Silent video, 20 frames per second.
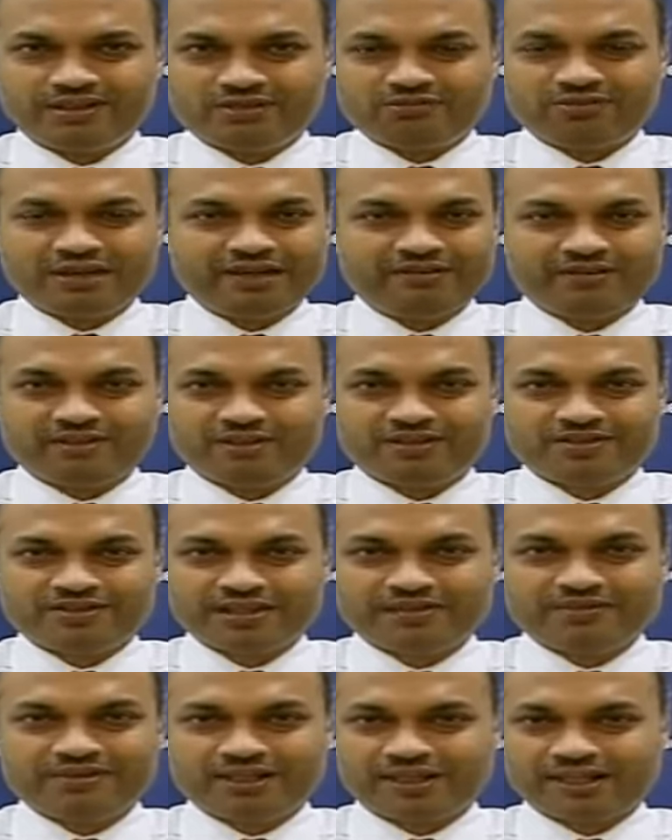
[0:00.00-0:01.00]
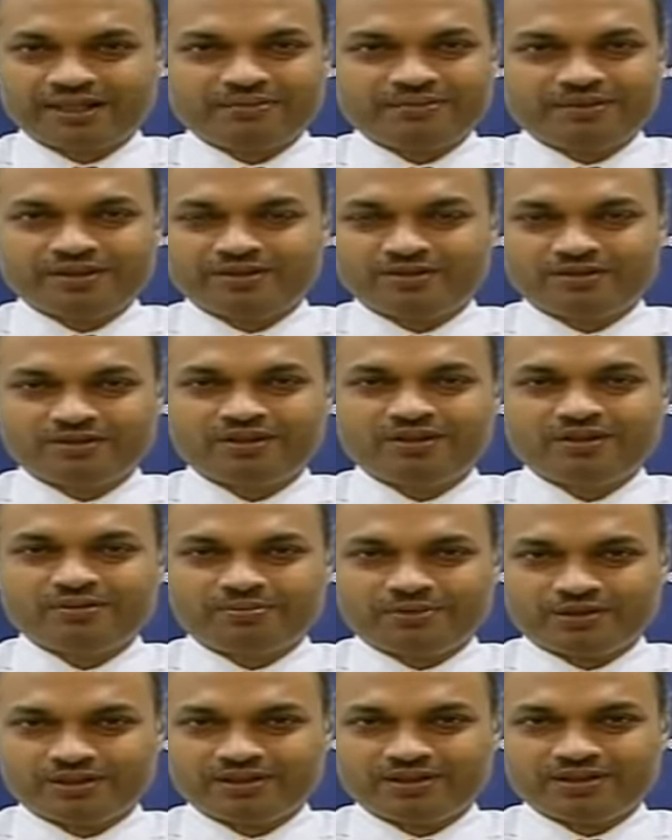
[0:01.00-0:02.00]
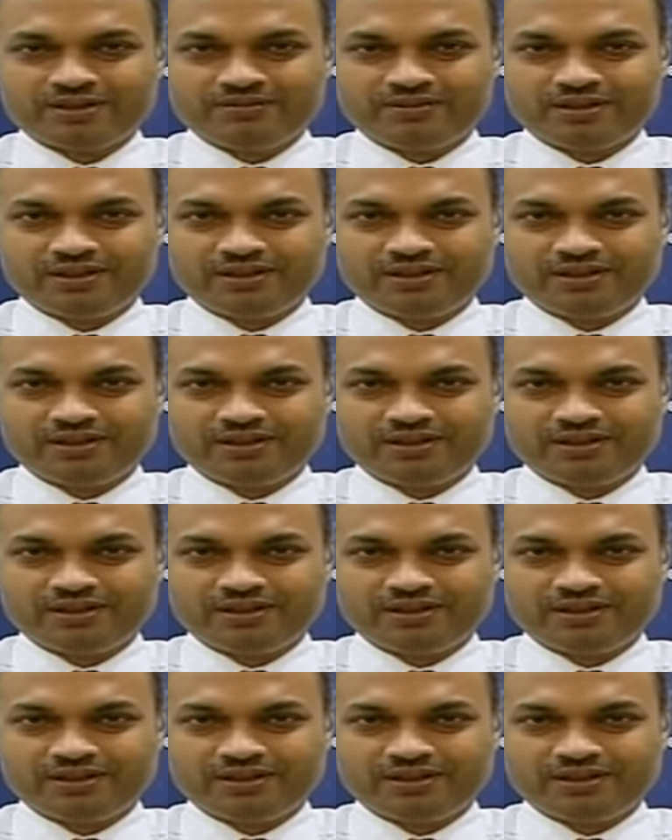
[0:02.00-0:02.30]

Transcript: It's five out of seven times that you got a positive